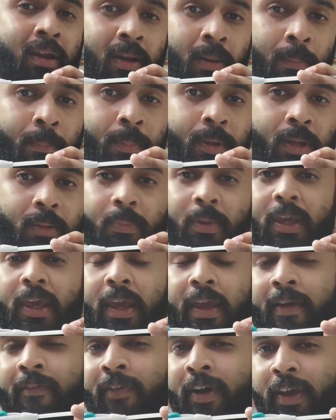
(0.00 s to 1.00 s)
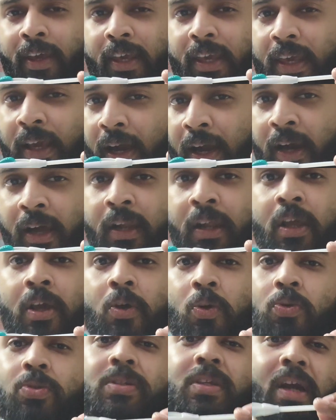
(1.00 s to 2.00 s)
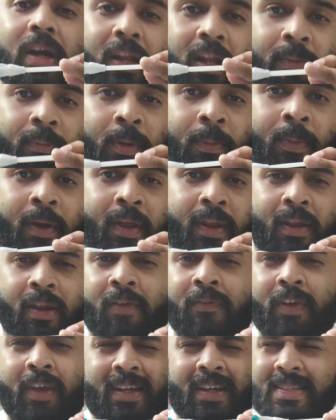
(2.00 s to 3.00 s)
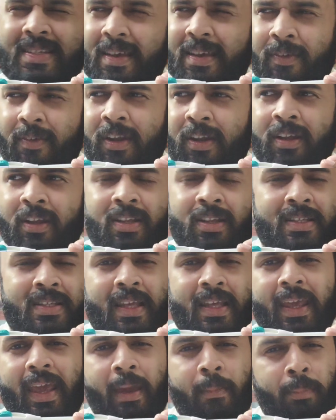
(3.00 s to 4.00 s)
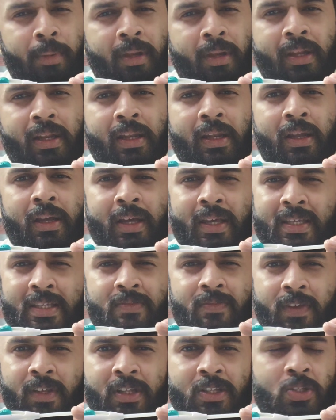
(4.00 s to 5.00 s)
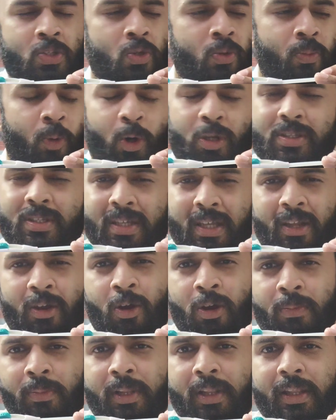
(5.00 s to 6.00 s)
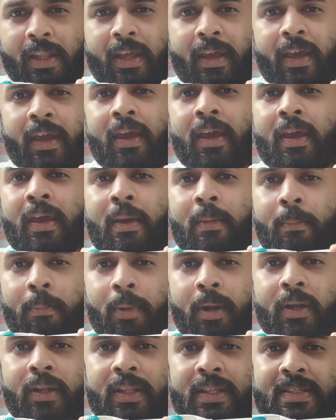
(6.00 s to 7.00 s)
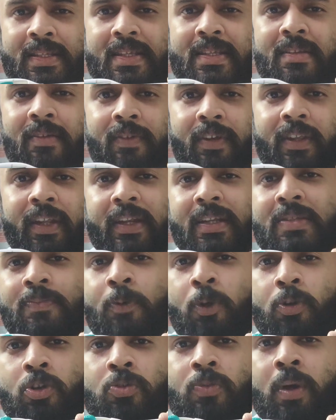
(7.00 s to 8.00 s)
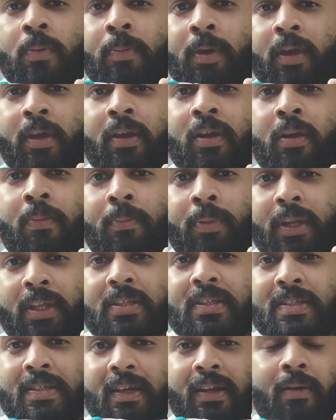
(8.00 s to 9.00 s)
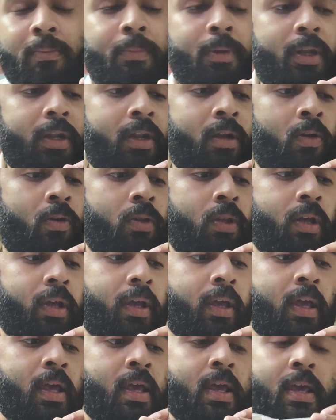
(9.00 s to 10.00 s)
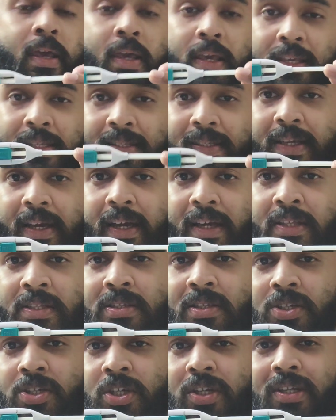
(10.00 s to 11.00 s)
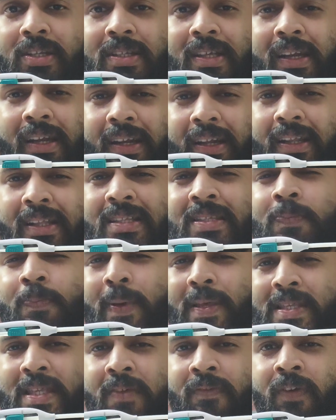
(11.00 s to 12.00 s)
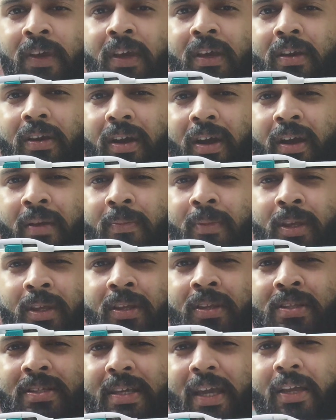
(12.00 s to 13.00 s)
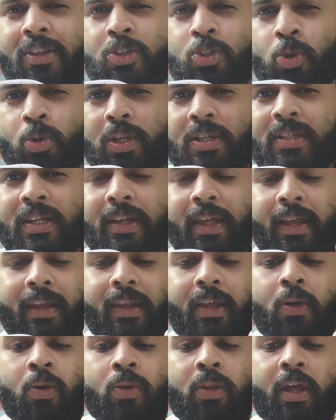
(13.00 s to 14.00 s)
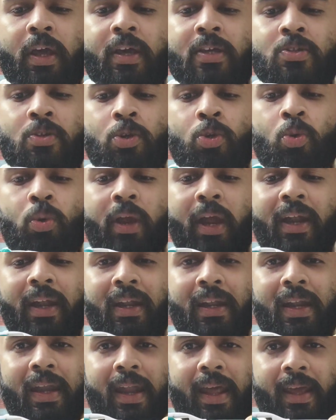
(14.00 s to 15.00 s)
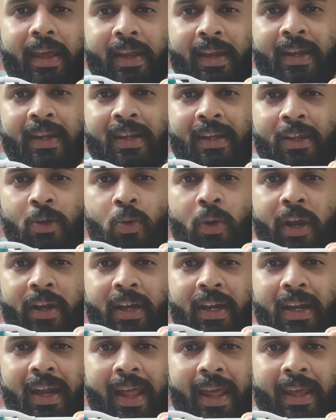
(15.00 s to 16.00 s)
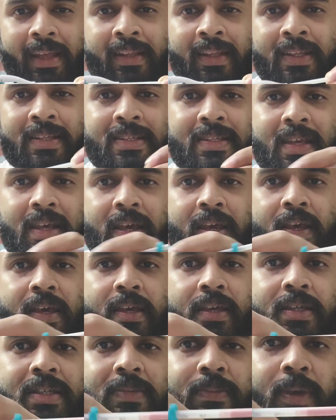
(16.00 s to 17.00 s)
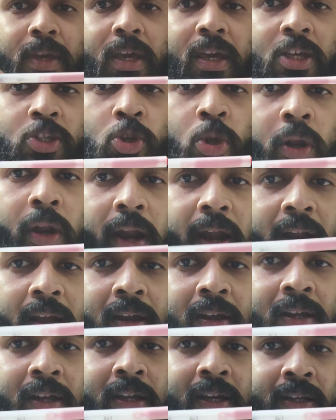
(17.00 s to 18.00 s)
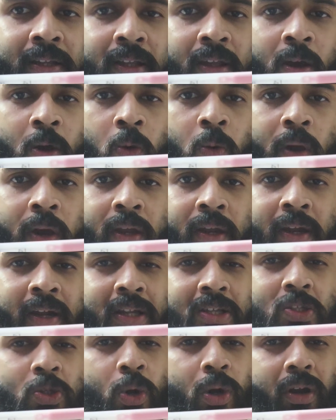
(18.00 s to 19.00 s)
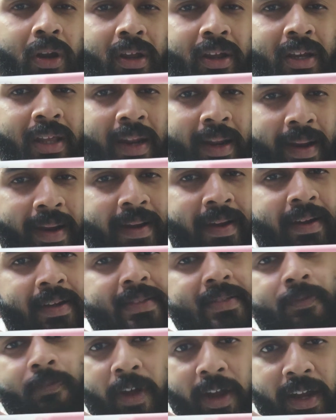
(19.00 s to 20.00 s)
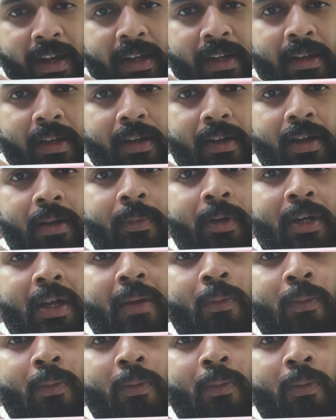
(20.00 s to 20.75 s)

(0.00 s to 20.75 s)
company, BAYER. Uska naam hai Mirena. We get several others like Emeril as well, so bahut sare aur milte hai, but this is the one that is produced by Bayer company jiska naam Mirena hota hai. Iska insertion is a little specific, I mean iska ek chota sa technique hota hai. So you get it like this. Isme ye jo red color ka diya hua hai na, it is not really red, it is white in color, but